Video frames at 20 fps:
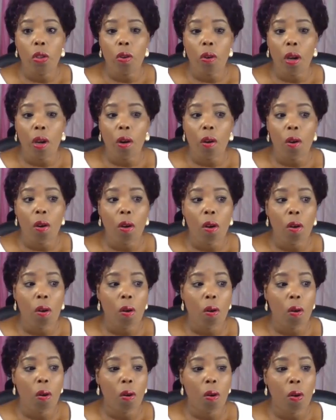your
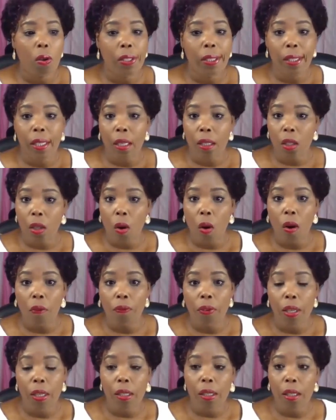local state
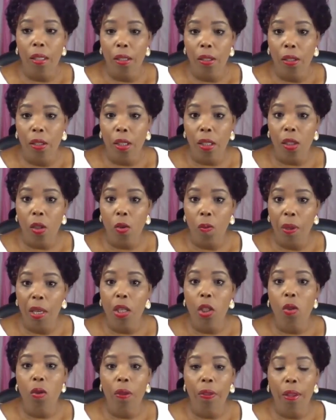office just to
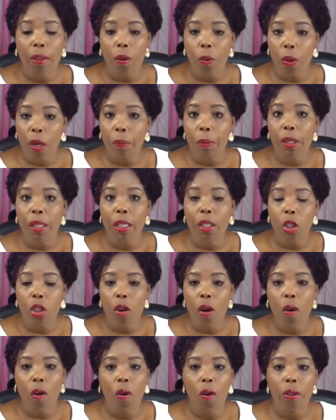make sure that the website
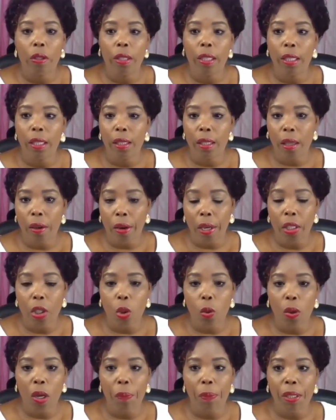you're on is the
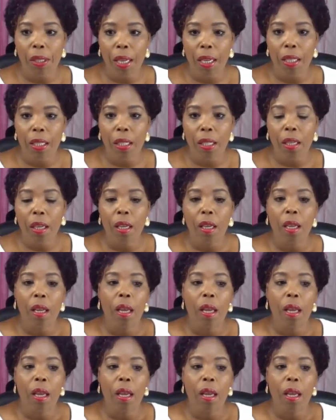right website.